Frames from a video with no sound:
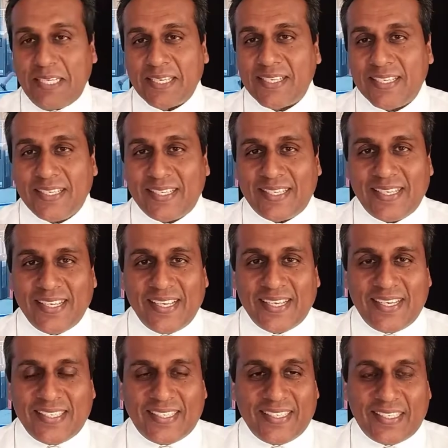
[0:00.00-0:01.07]

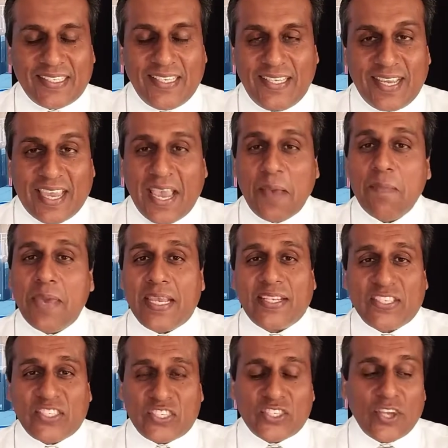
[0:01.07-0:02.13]
you can't make
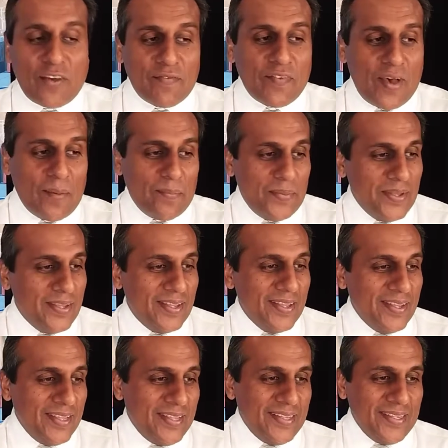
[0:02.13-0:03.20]
this stuff up,
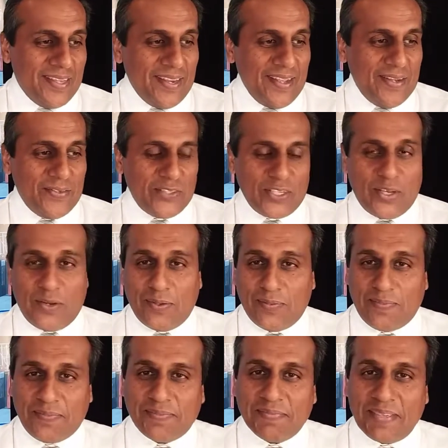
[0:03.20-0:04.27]
you know. So,
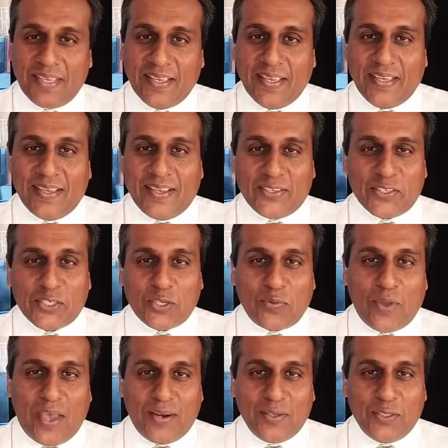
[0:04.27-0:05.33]
this is
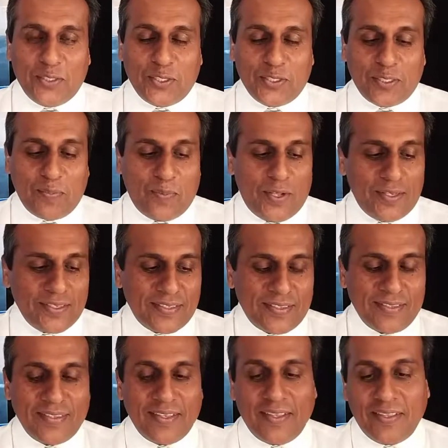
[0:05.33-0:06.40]
Sirrano, New Jersey
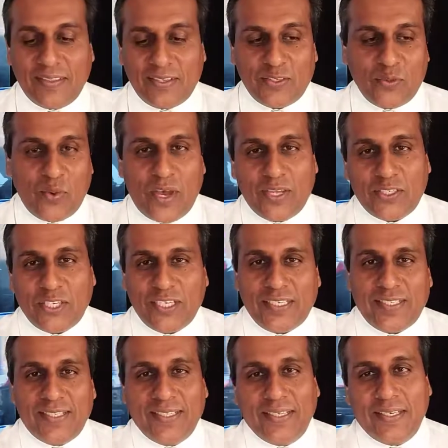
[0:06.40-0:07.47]
Pulse. Thanks for watching,
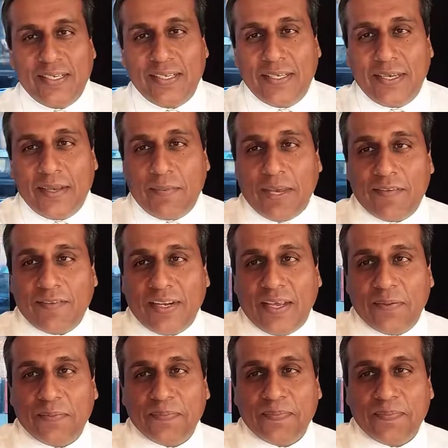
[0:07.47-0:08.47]
and bye for now.